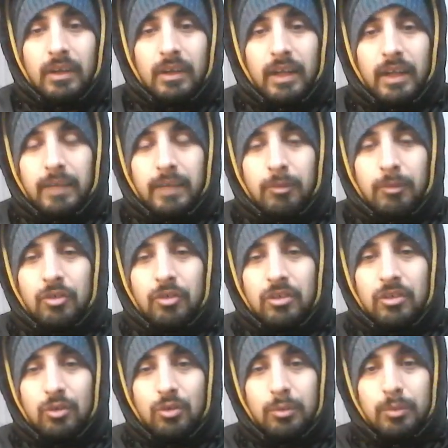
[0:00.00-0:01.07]
Like my
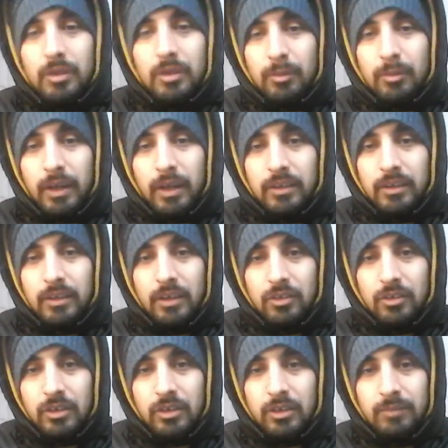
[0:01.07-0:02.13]
chest opened up nicely.